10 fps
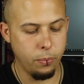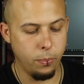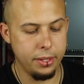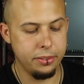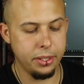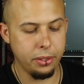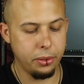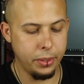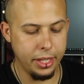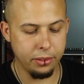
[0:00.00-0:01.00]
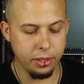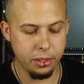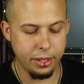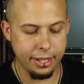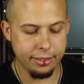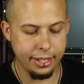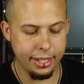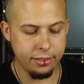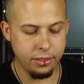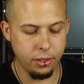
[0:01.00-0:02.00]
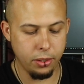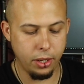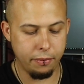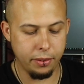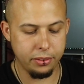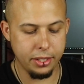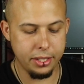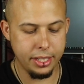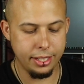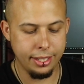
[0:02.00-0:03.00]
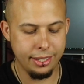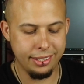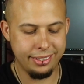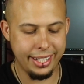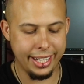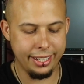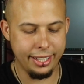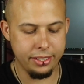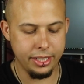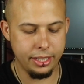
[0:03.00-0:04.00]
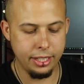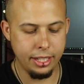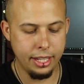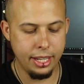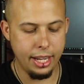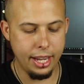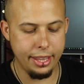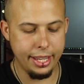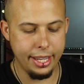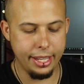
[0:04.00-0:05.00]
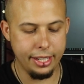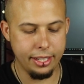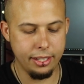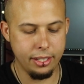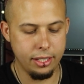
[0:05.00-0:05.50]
103 is going to translate to our first digit, second digit, and then